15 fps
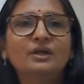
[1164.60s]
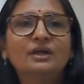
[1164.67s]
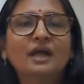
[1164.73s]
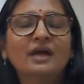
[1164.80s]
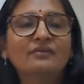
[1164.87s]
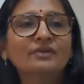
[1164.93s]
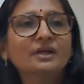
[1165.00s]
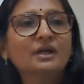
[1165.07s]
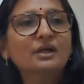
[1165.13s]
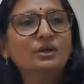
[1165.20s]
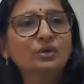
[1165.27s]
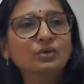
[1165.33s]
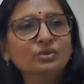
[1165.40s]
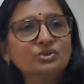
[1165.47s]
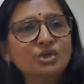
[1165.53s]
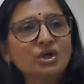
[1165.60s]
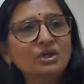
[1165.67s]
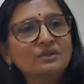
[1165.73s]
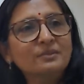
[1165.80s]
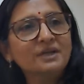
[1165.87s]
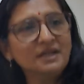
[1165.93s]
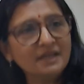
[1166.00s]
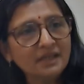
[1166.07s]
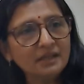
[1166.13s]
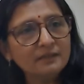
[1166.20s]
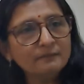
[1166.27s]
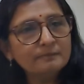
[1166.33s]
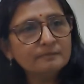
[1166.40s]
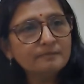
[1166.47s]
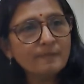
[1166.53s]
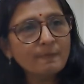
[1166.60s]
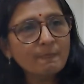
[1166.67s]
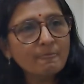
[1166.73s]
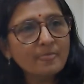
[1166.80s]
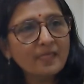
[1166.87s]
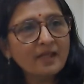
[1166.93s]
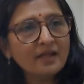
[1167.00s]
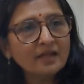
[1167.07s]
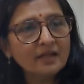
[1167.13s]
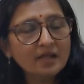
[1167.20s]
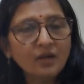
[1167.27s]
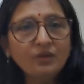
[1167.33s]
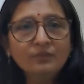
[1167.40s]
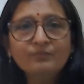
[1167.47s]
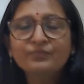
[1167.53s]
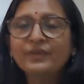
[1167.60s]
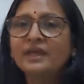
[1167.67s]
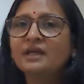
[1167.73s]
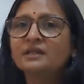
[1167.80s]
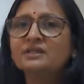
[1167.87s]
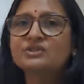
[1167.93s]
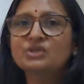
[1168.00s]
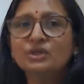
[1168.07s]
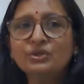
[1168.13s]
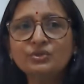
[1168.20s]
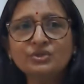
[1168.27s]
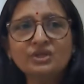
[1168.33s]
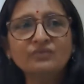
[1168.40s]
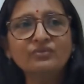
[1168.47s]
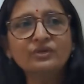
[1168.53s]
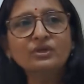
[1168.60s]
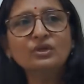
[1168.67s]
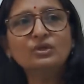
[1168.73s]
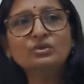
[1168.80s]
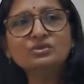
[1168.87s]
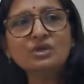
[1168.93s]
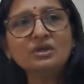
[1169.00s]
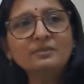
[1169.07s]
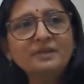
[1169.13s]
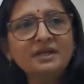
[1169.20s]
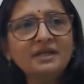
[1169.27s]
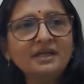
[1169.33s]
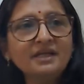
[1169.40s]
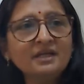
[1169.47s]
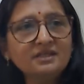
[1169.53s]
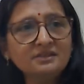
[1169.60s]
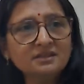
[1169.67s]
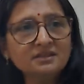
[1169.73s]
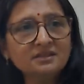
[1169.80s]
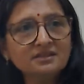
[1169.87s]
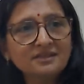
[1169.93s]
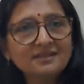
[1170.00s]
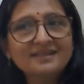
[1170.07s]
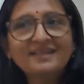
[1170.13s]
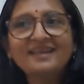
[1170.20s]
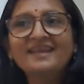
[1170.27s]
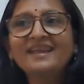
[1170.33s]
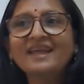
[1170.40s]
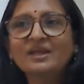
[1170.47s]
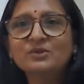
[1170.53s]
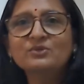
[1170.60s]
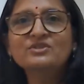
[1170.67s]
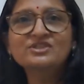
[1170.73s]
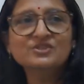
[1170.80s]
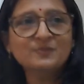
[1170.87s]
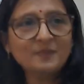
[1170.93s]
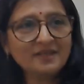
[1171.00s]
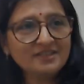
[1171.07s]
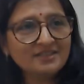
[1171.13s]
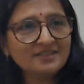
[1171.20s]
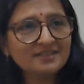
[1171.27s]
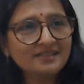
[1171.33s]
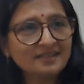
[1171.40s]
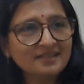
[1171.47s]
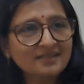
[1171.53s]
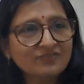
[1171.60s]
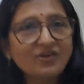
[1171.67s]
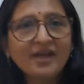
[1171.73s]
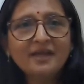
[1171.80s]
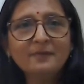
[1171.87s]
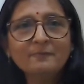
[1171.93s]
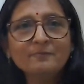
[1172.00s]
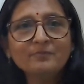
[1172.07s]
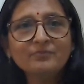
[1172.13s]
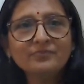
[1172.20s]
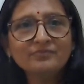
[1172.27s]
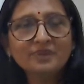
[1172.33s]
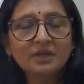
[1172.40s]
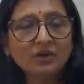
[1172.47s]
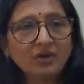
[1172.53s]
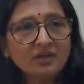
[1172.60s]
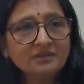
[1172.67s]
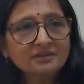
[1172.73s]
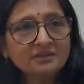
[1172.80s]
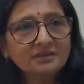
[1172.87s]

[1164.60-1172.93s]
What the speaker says: having a low solubility. Now the solution for the low solubility is nano suspension. Why? Because